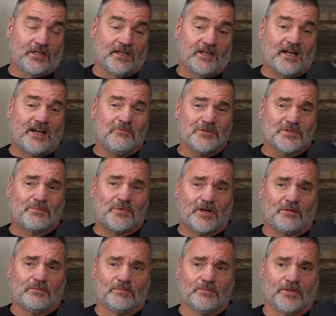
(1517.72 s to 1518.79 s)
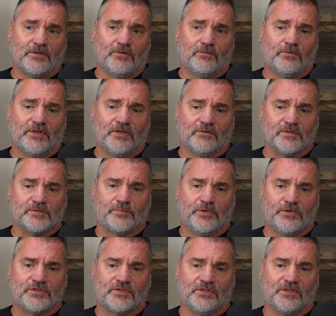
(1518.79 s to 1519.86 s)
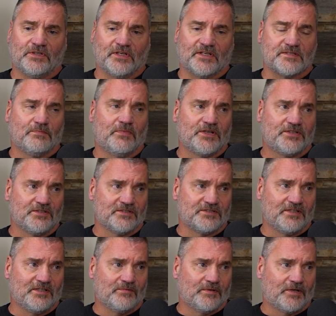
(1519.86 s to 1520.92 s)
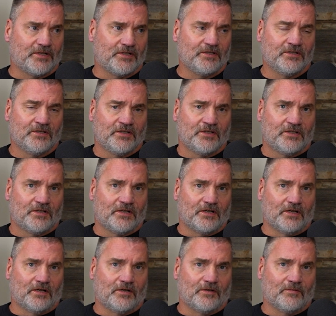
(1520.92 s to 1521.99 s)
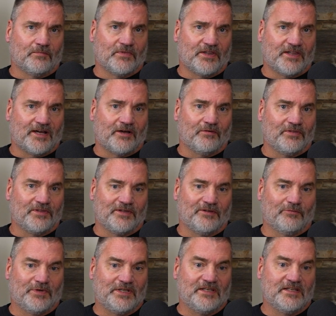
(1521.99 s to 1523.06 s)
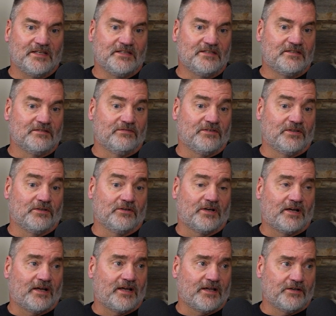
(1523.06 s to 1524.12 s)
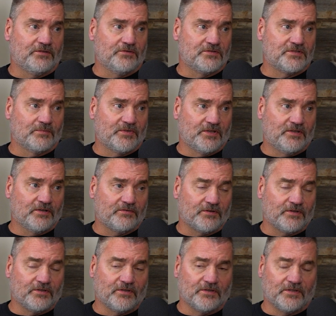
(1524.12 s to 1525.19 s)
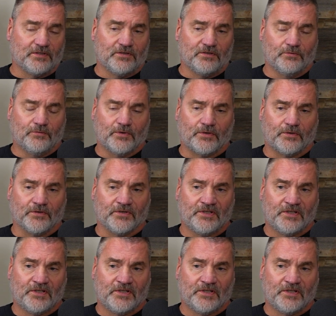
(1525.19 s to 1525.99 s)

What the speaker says: and I was probably the one that was pushing as much as anybody, that we need to figure out how to do something different in the new world.